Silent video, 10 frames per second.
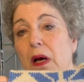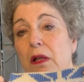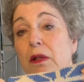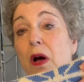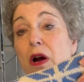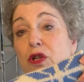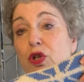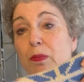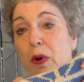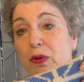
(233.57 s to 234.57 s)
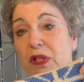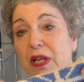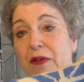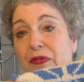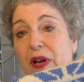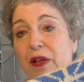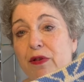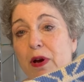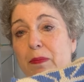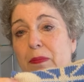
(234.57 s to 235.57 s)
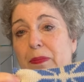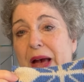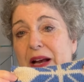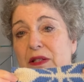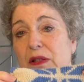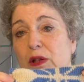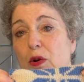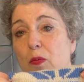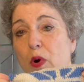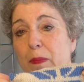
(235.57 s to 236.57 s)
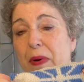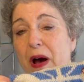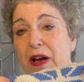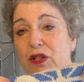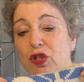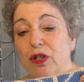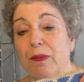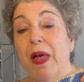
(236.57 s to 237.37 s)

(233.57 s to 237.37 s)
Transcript: a larger motif that I thought packed a little more punch.